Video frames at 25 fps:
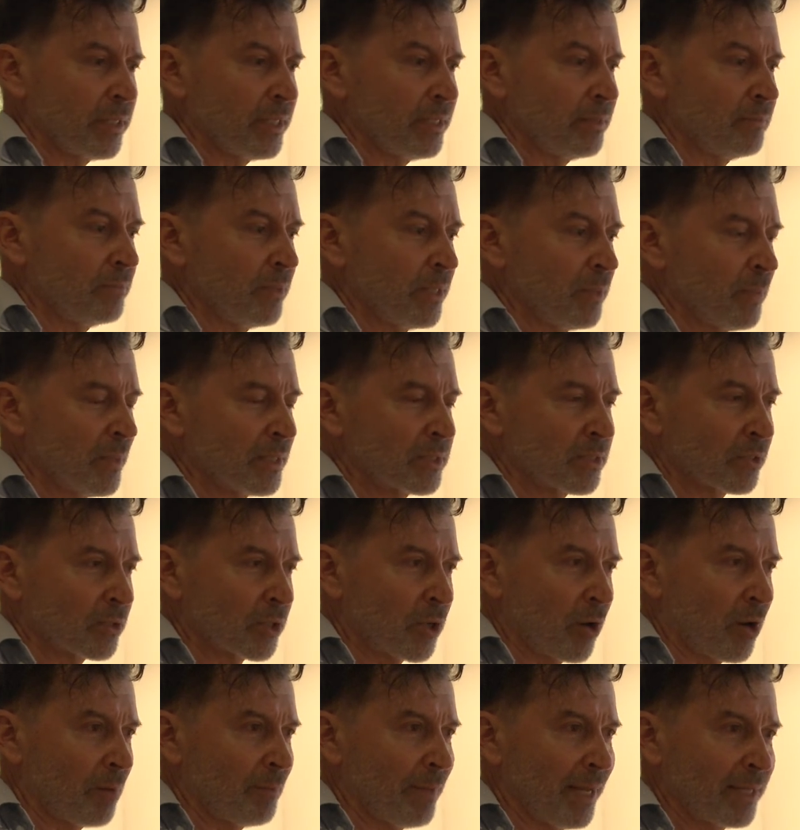He, he went to the
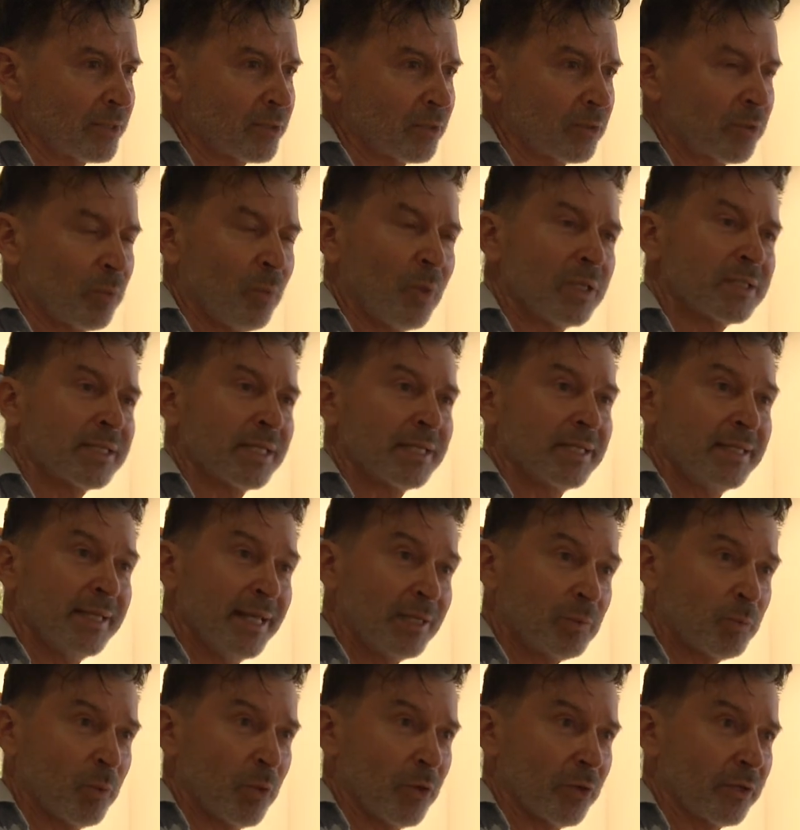Coromandel. There was a
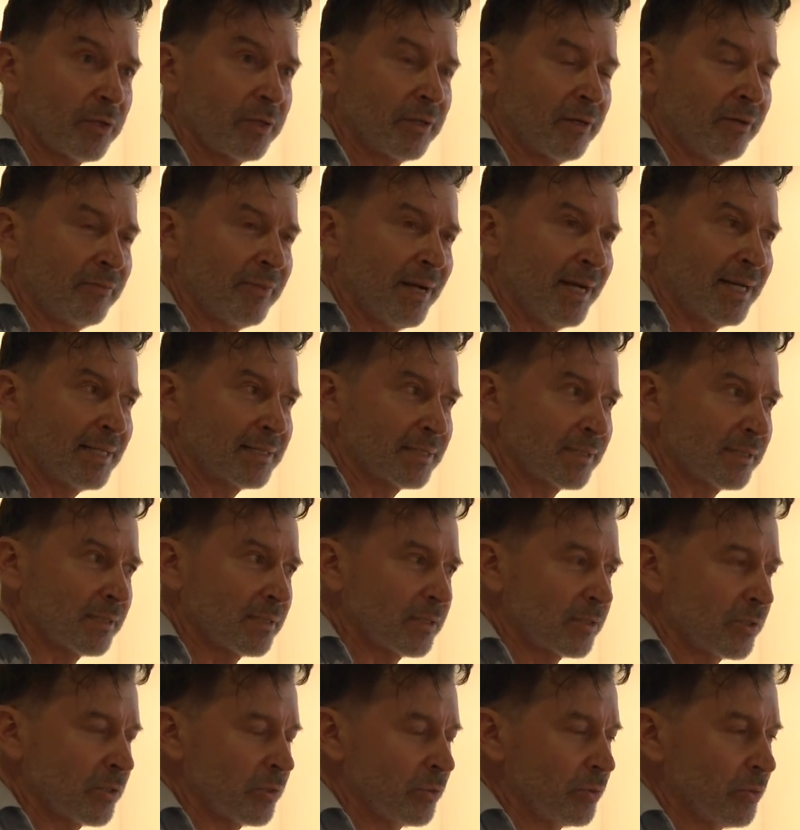network of
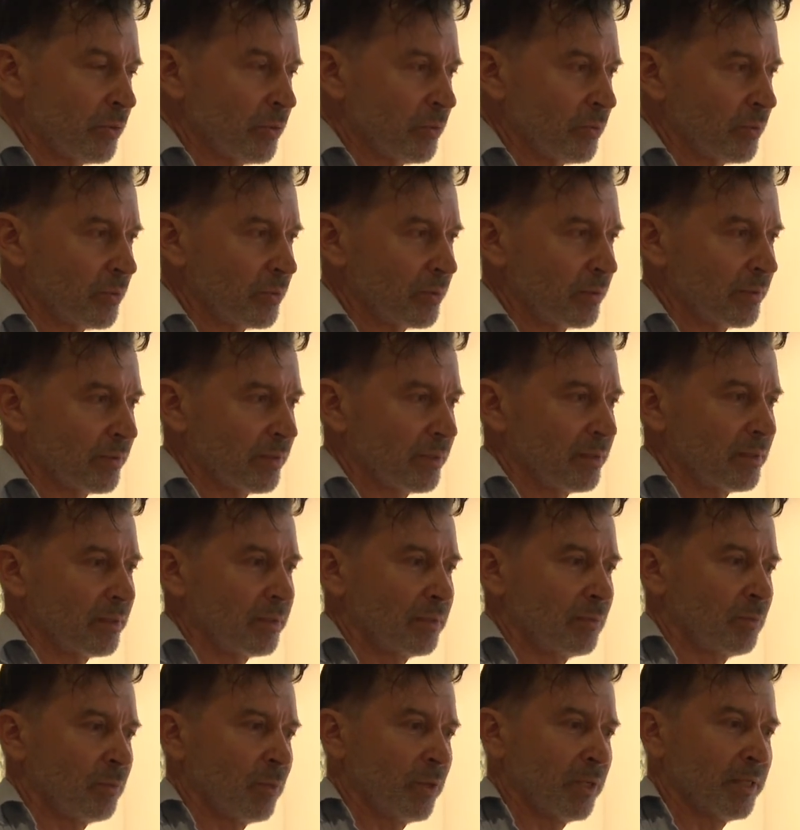artists who
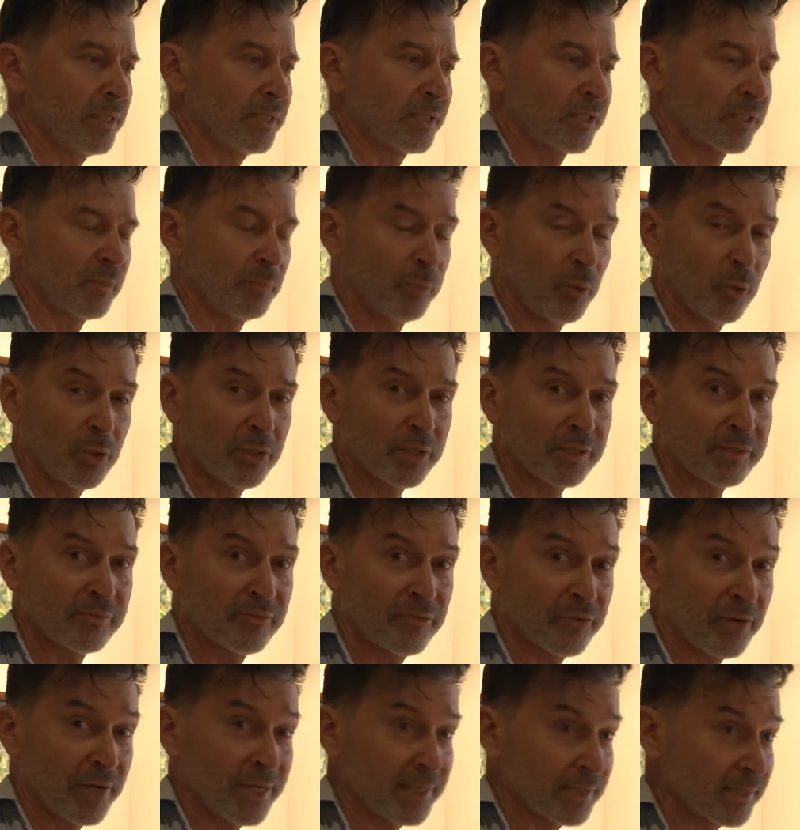were his supporters and
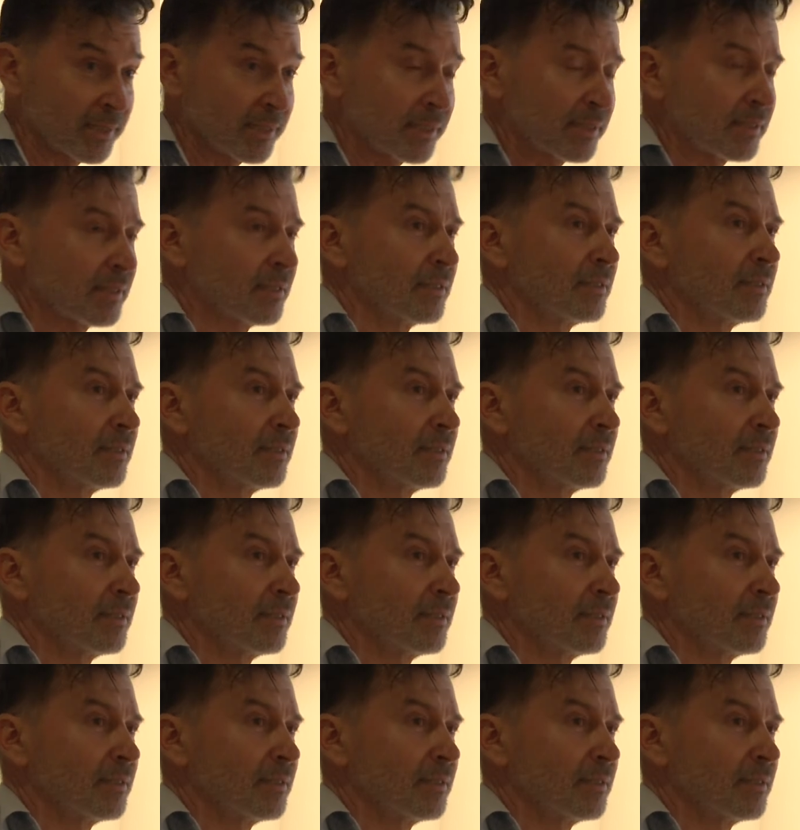friends.